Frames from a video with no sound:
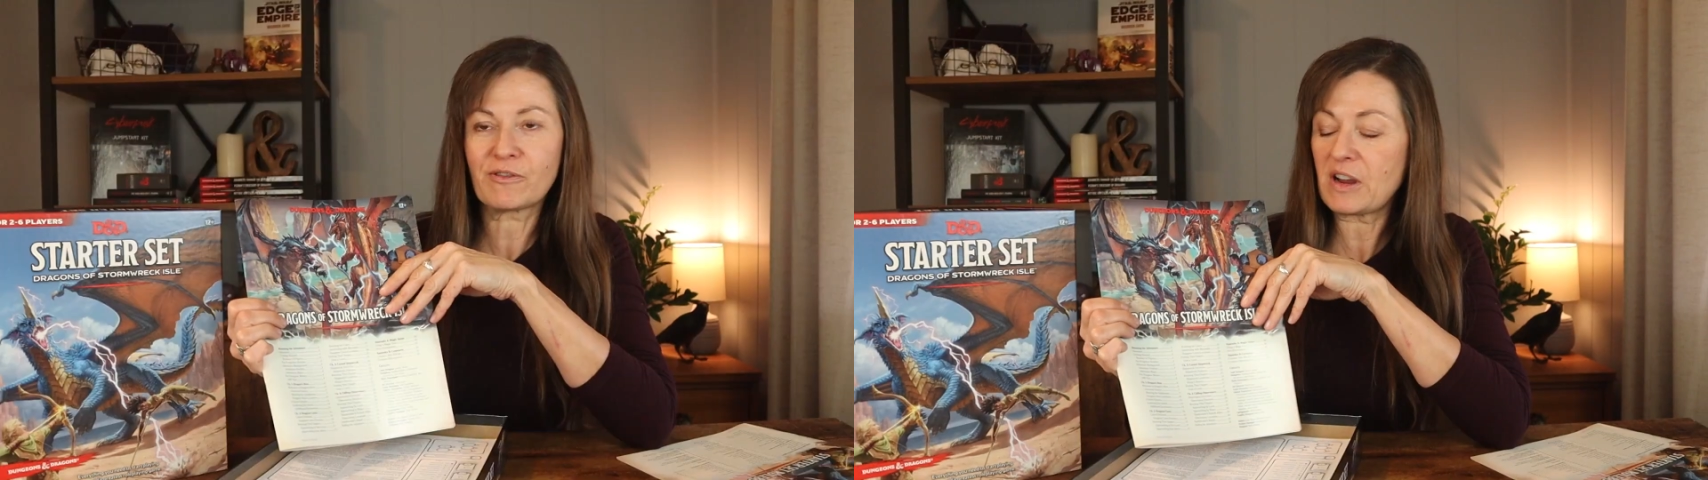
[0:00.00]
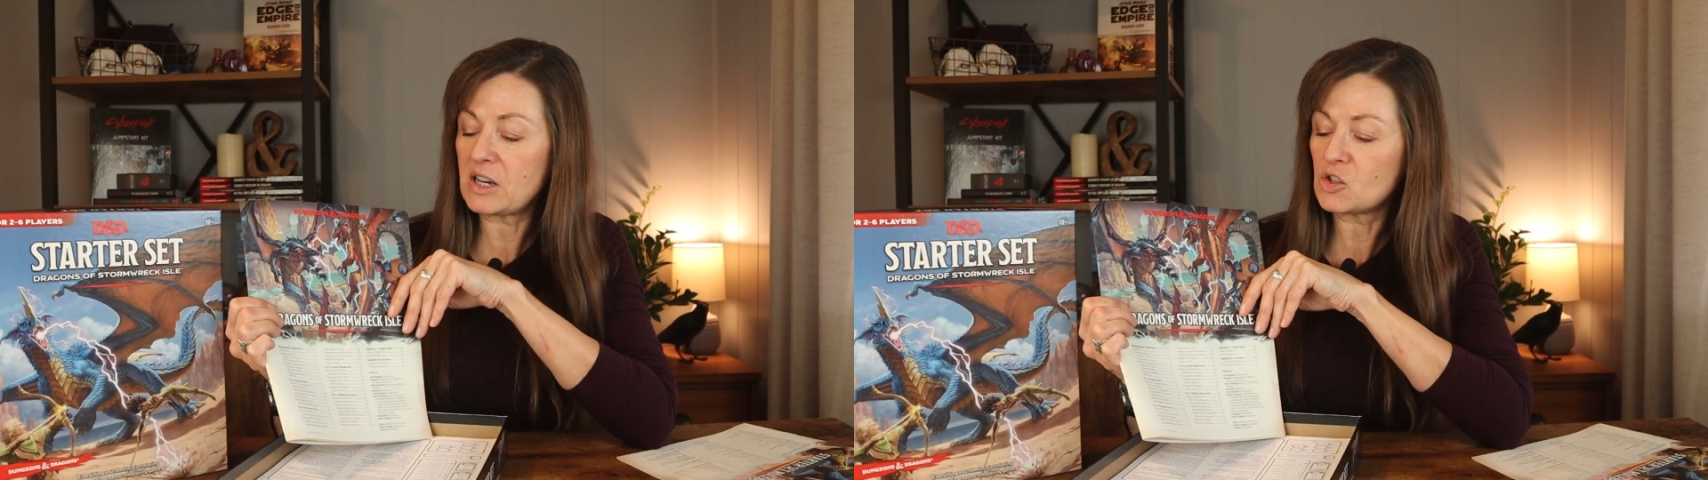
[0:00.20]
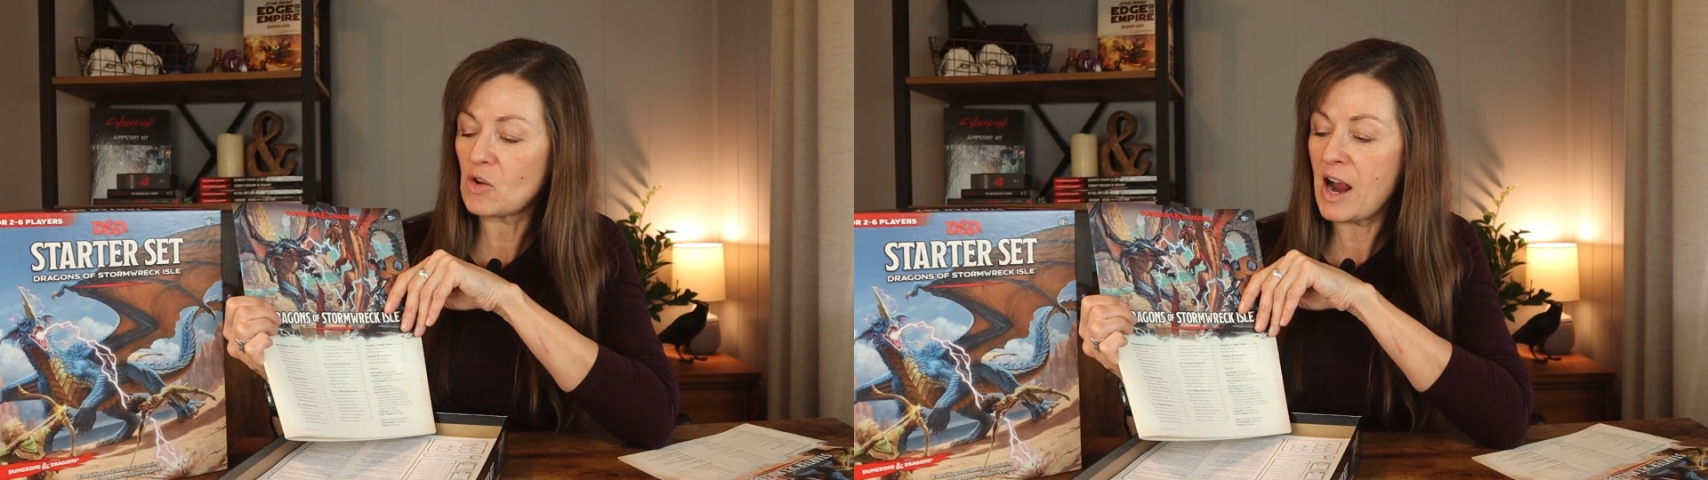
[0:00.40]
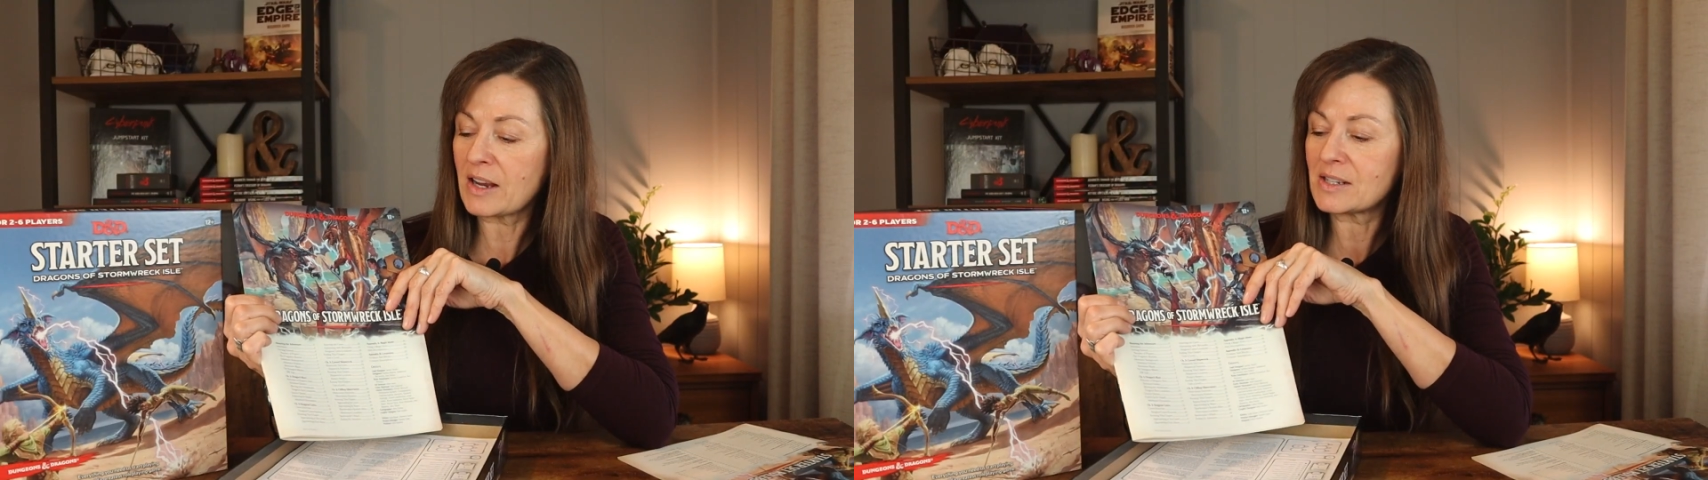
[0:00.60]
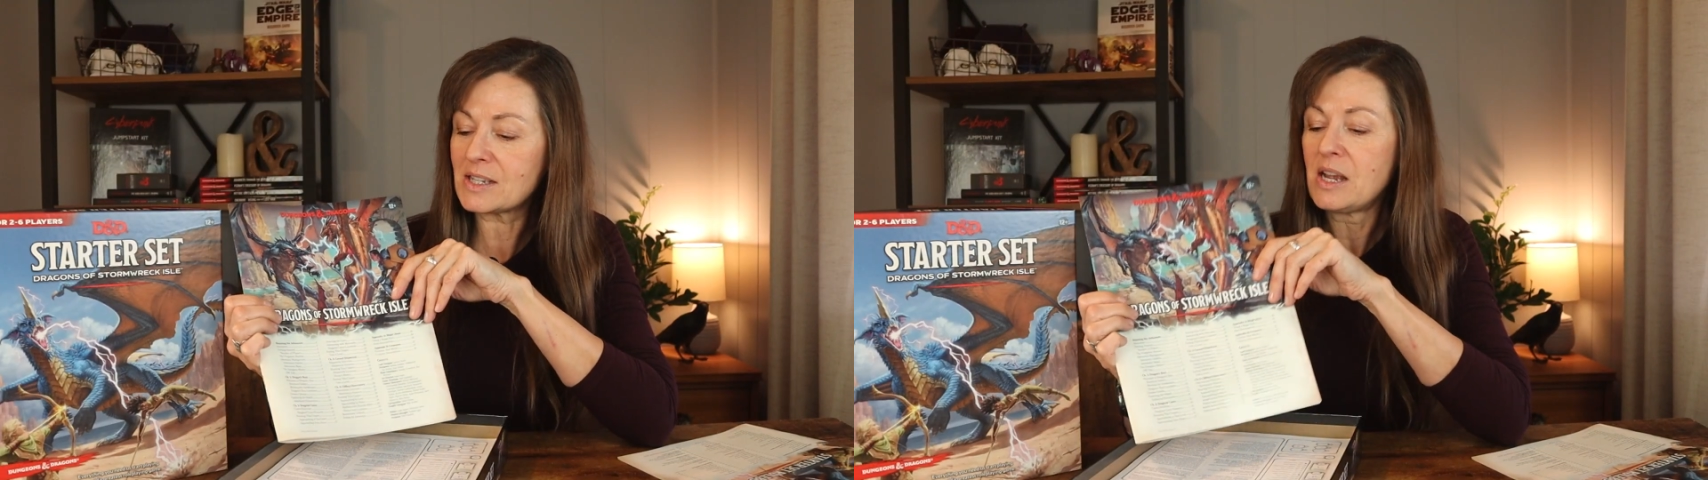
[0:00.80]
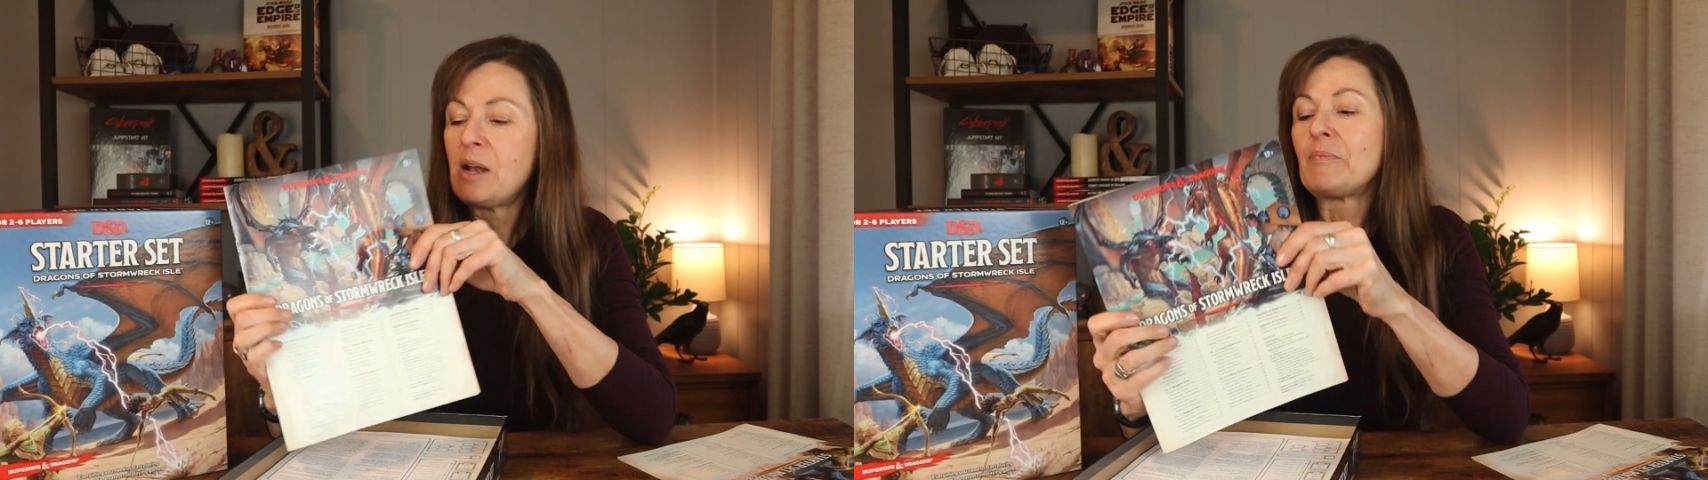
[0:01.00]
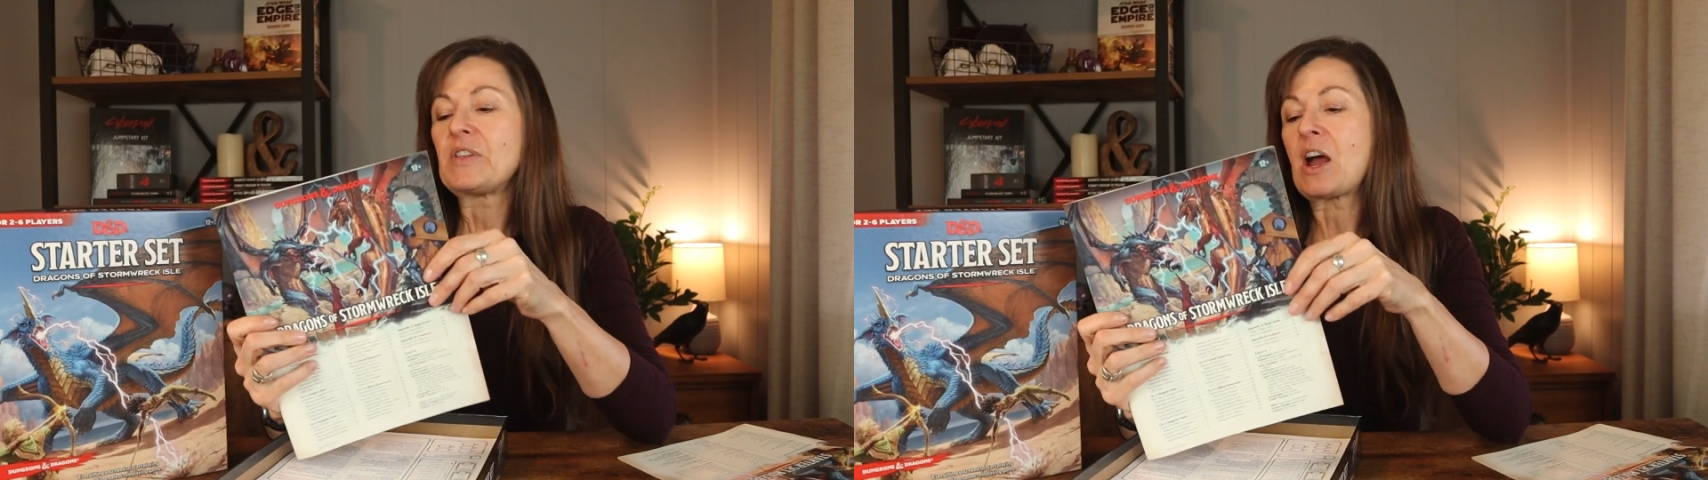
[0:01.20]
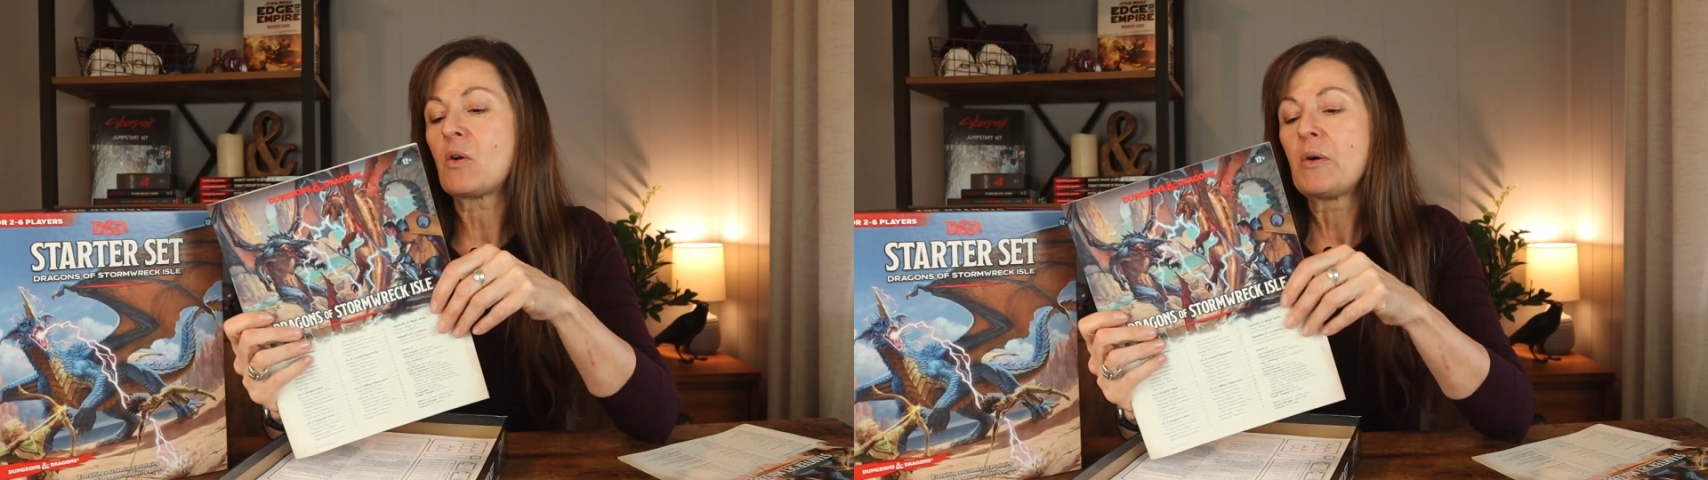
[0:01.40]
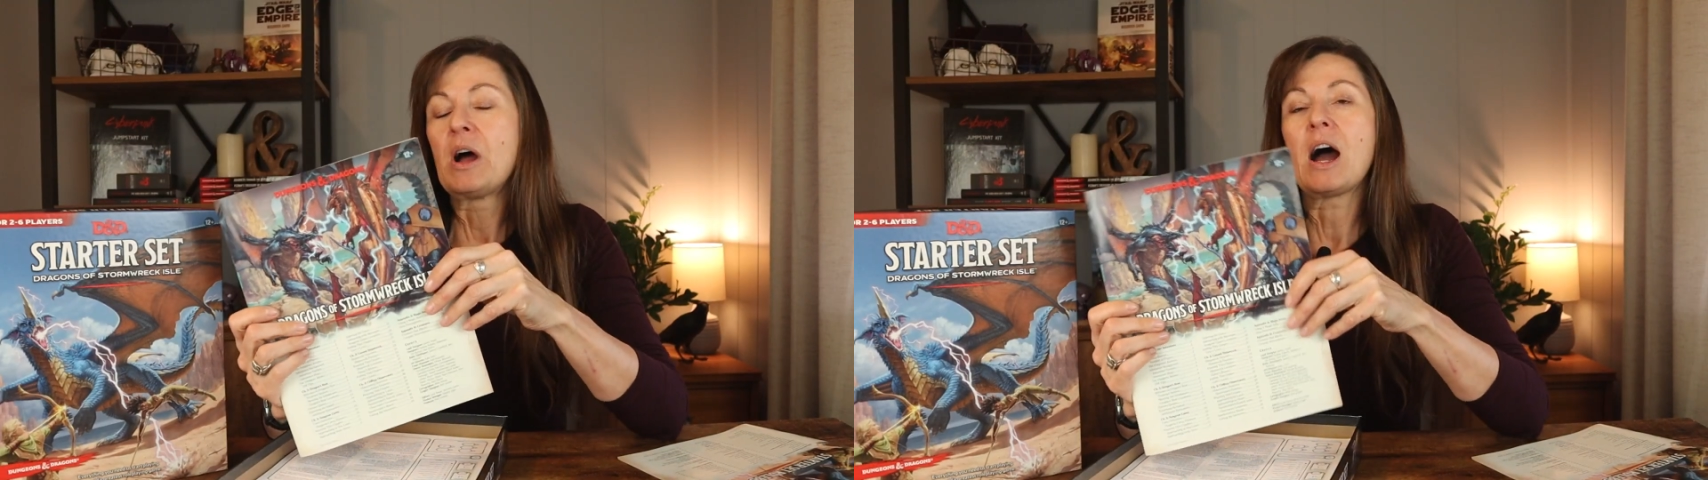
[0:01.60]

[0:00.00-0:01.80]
fighting dragons. Now,